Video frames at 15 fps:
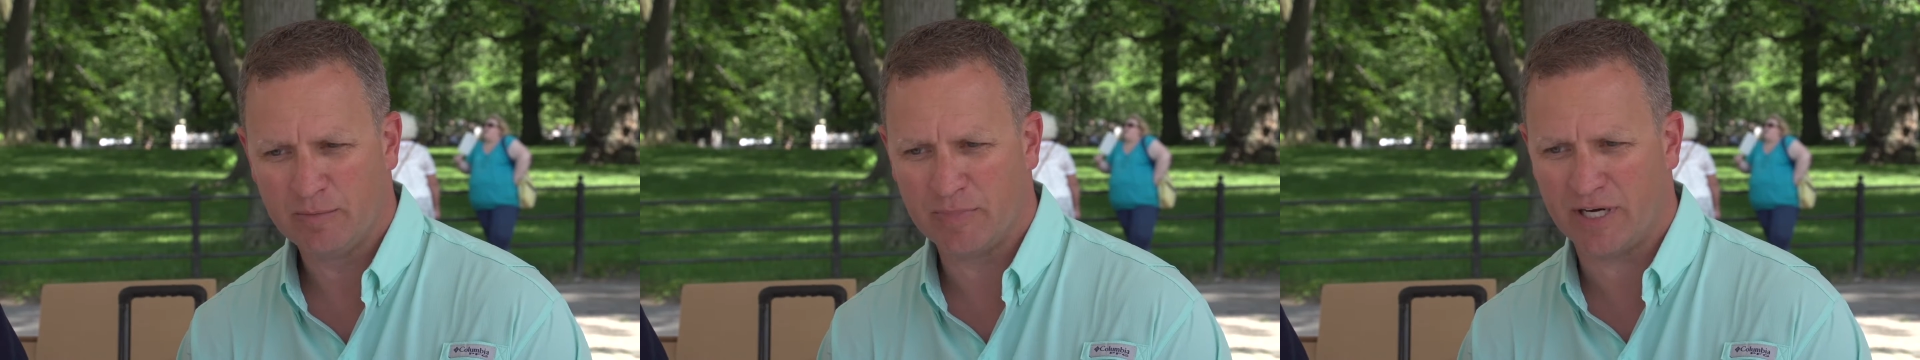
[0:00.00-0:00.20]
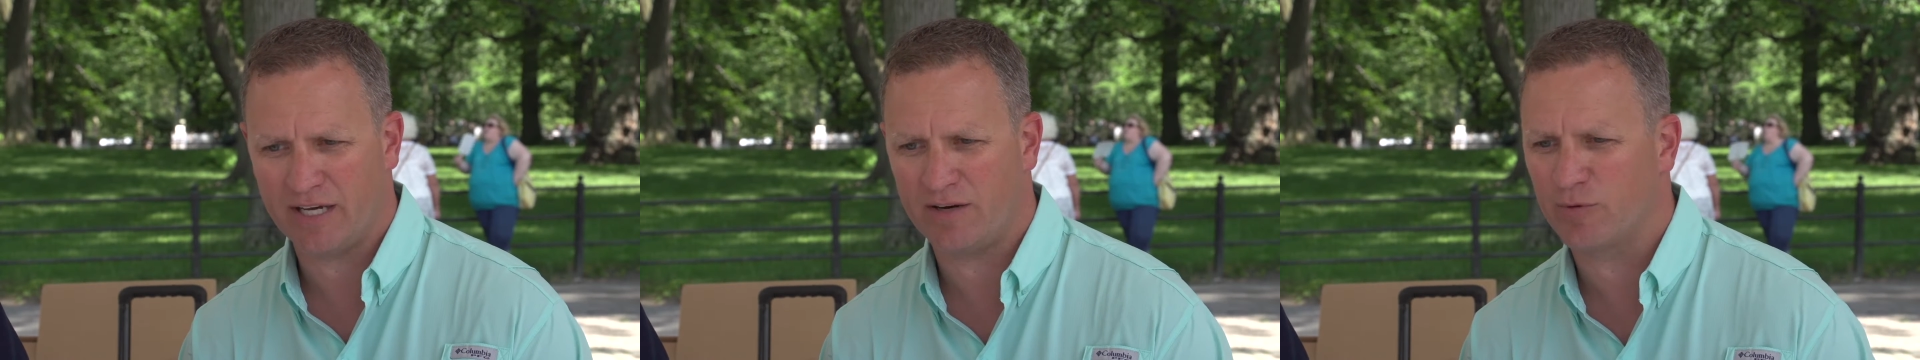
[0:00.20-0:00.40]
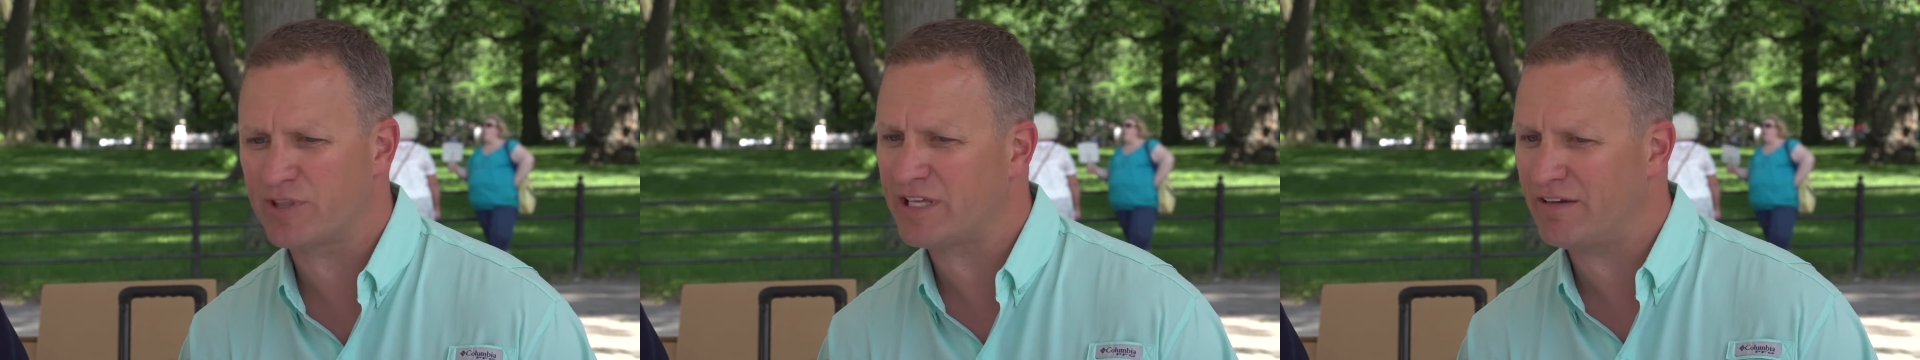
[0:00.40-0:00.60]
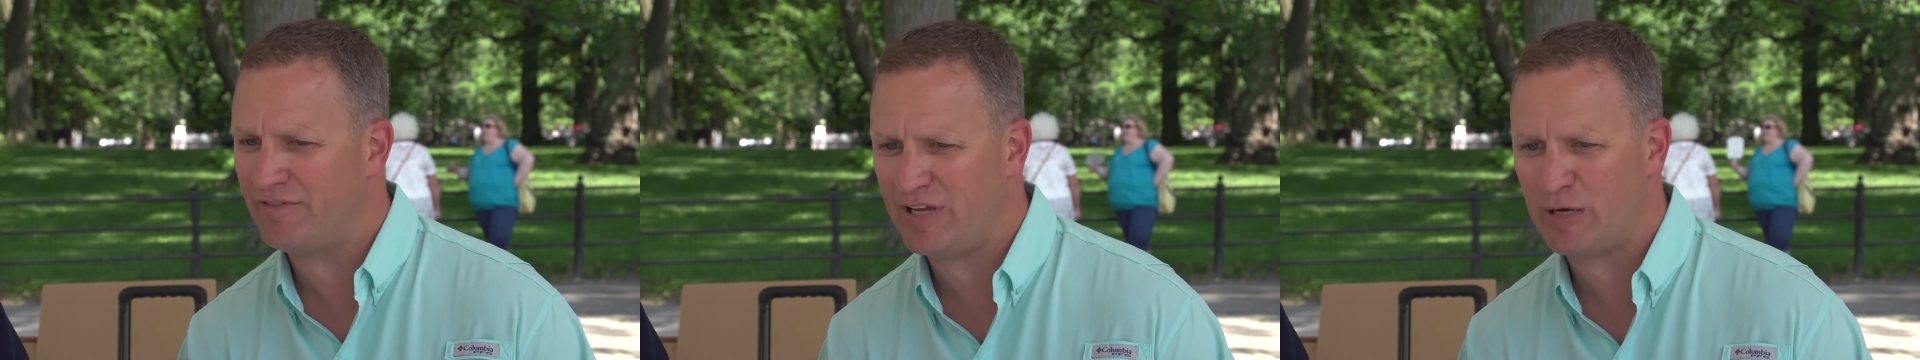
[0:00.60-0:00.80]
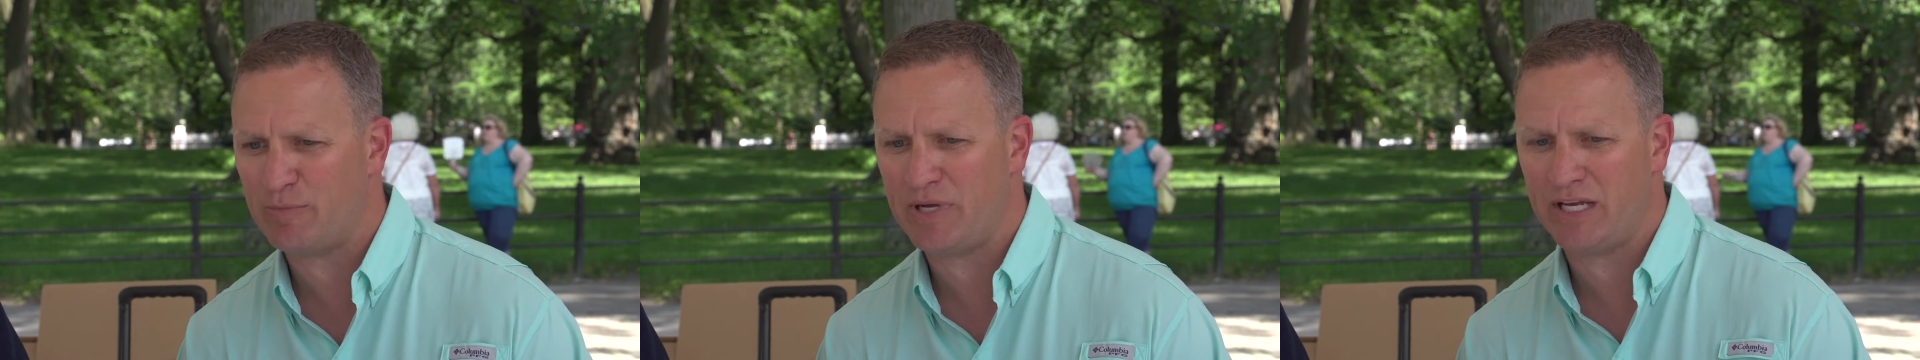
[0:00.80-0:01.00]
But with the
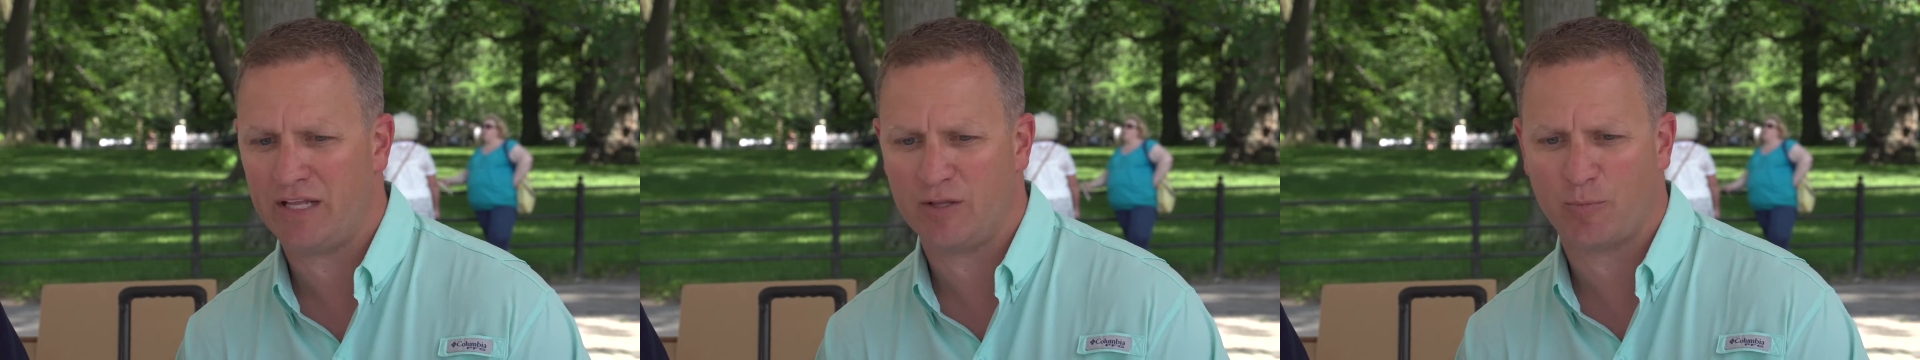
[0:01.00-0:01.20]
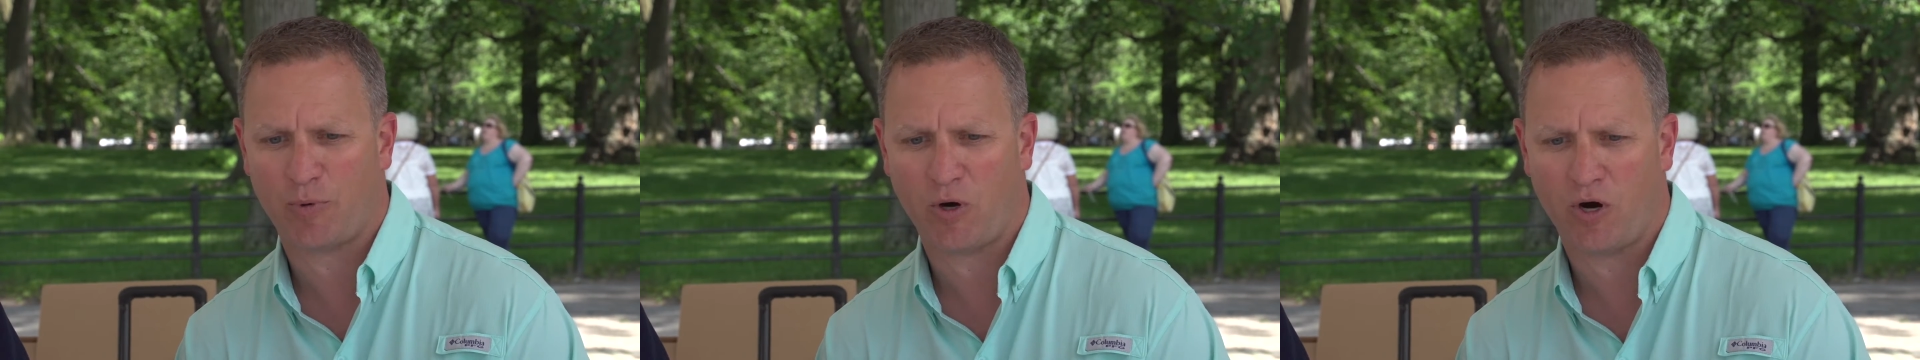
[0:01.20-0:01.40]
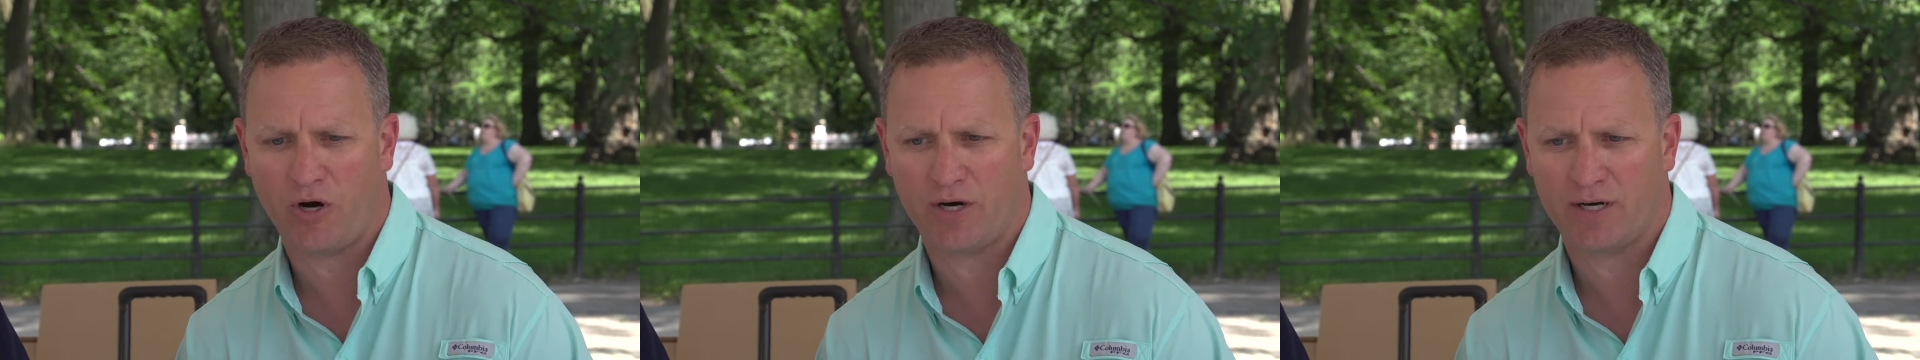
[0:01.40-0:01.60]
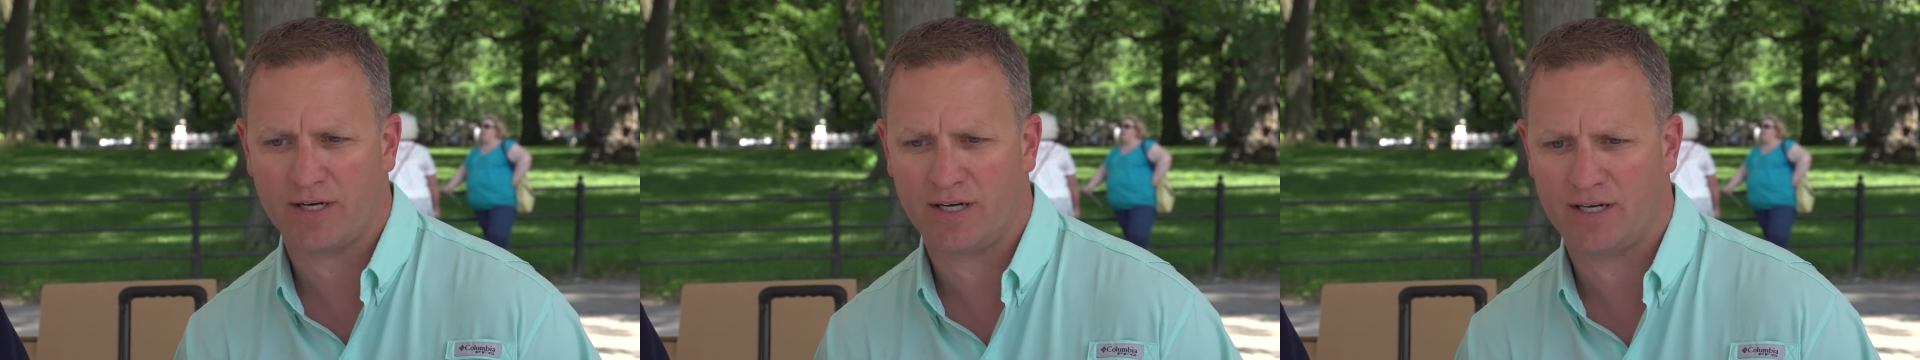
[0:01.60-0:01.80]
event being in the park,